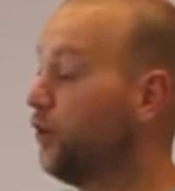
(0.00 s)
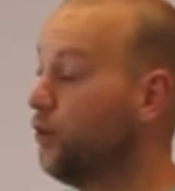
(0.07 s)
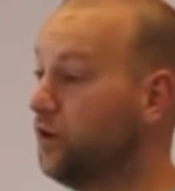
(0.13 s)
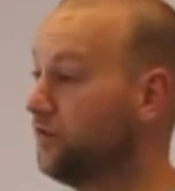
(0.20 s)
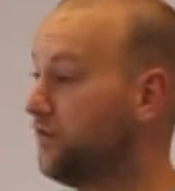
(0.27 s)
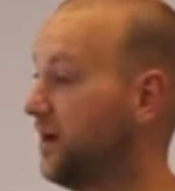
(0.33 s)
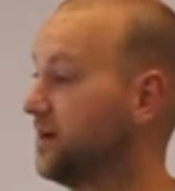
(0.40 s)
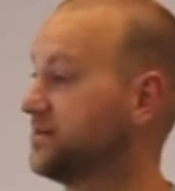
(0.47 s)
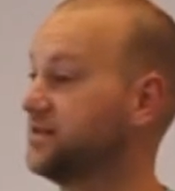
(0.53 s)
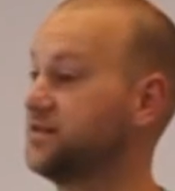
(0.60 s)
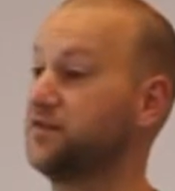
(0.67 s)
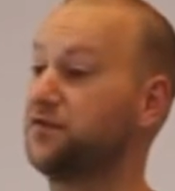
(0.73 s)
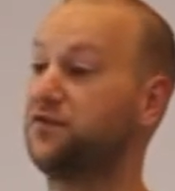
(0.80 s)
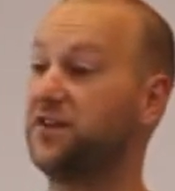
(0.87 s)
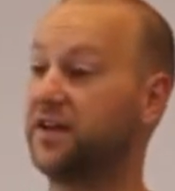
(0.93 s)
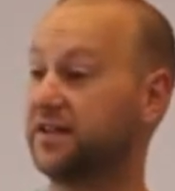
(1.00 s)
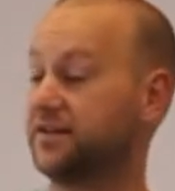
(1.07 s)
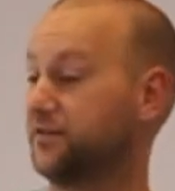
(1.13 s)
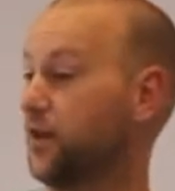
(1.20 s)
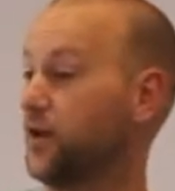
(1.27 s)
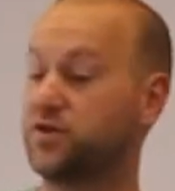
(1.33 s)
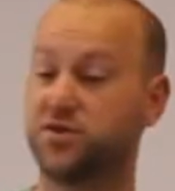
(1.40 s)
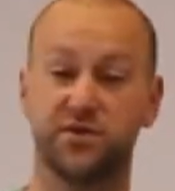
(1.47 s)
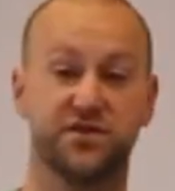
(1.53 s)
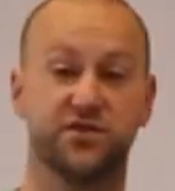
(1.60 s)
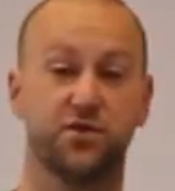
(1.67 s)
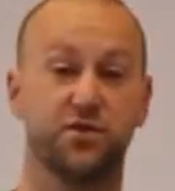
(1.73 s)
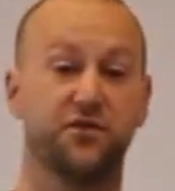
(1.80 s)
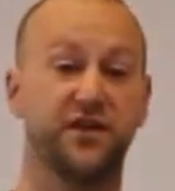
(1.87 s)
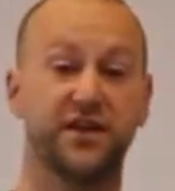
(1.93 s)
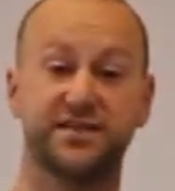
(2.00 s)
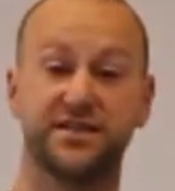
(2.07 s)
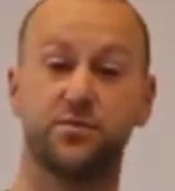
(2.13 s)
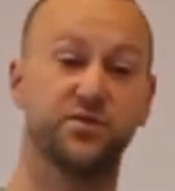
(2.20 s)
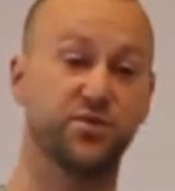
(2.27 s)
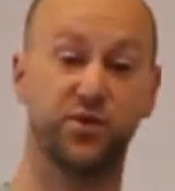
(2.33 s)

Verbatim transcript: all of us, vict- those of us who are victims,